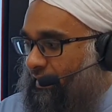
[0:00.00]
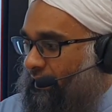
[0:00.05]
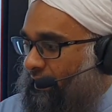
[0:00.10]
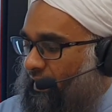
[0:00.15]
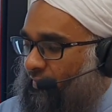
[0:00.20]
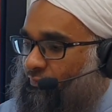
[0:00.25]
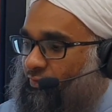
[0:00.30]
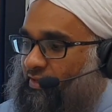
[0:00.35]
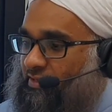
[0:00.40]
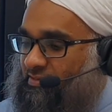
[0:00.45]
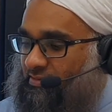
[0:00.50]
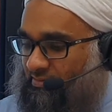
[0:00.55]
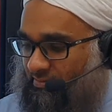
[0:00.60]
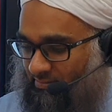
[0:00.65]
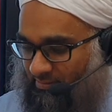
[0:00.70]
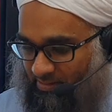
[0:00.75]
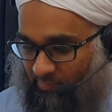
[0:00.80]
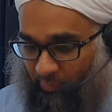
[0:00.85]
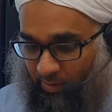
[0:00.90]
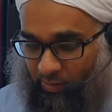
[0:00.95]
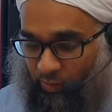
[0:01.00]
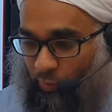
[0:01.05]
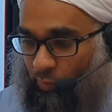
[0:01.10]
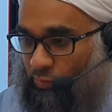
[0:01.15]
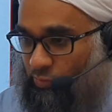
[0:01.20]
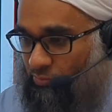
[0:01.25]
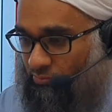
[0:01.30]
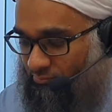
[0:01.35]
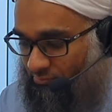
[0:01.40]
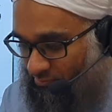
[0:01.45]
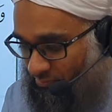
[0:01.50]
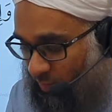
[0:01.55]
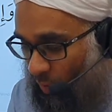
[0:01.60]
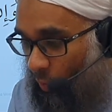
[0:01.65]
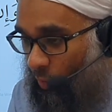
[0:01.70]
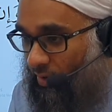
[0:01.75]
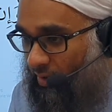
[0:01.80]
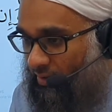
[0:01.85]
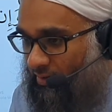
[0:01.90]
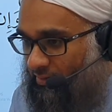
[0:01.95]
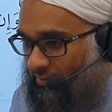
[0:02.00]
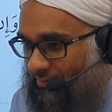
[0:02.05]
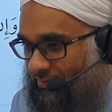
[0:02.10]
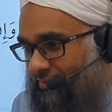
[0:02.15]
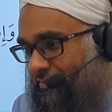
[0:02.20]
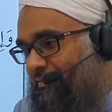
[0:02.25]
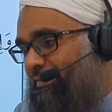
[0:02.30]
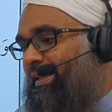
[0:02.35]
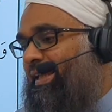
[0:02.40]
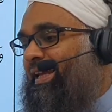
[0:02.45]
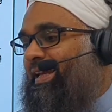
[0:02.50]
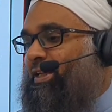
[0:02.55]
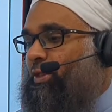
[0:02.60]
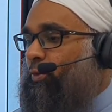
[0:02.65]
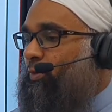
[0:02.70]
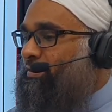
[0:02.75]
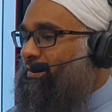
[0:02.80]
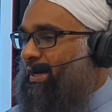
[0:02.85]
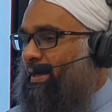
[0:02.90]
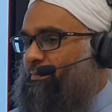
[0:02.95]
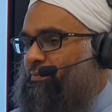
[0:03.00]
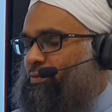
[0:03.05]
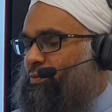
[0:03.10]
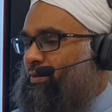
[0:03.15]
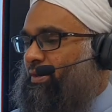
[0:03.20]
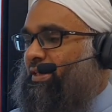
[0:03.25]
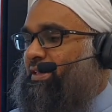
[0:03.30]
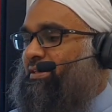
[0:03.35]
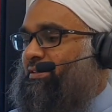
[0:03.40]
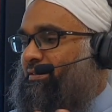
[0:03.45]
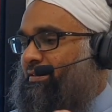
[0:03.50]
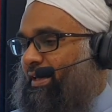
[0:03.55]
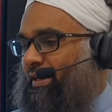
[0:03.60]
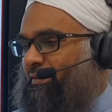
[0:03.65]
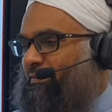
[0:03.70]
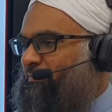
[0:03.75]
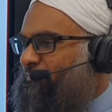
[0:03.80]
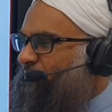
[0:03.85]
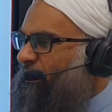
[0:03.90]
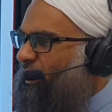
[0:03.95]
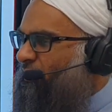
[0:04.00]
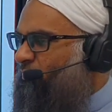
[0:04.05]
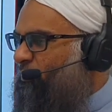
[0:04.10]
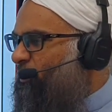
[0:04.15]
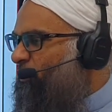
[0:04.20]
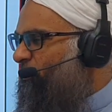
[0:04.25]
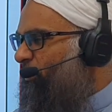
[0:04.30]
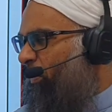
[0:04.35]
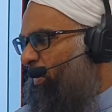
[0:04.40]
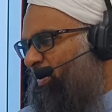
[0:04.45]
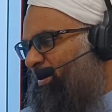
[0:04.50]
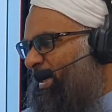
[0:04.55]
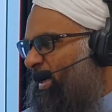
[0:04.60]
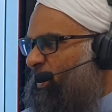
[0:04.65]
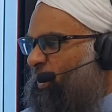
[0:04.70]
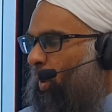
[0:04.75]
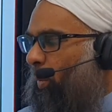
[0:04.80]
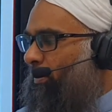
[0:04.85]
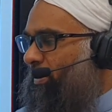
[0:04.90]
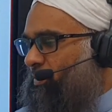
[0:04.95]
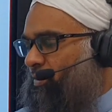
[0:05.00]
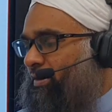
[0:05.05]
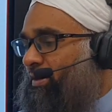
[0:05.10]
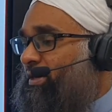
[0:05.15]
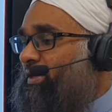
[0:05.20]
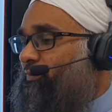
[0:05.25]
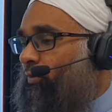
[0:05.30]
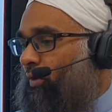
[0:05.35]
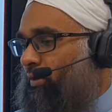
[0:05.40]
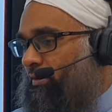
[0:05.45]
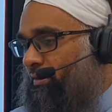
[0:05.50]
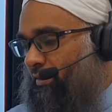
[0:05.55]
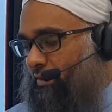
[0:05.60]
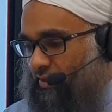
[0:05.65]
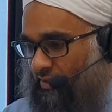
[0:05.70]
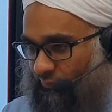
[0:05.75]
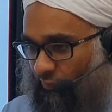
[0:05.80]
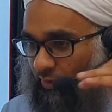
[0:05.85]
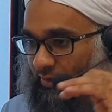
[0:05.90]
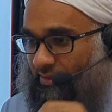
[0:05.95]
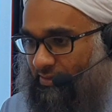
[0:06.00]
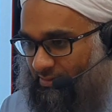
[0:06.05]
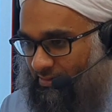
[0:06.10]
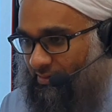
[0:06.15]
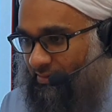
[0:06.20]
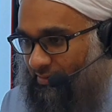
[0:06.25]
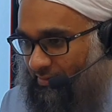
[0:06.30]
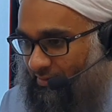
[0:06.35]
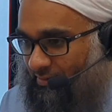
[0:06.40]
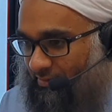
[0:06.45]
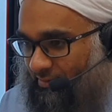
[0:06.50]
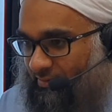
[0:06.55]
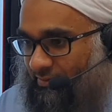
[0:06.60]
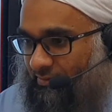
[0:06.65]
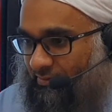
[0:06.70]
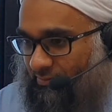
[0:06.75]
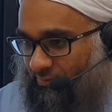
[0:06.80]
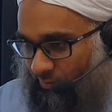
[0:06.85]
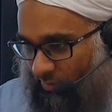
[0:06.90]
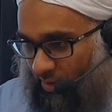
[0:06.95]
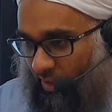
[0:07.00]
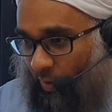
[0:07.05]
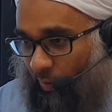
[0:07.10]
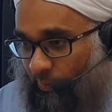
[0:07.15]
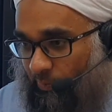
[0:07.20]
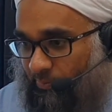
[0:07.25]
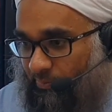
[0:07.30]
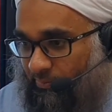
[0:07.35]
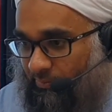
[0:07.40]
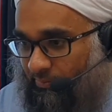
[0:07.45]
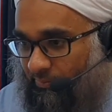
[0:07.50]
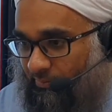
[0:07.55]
If he's somebody who's local, in those times to eat, like buy food from outside, normally it's not default. The default is home.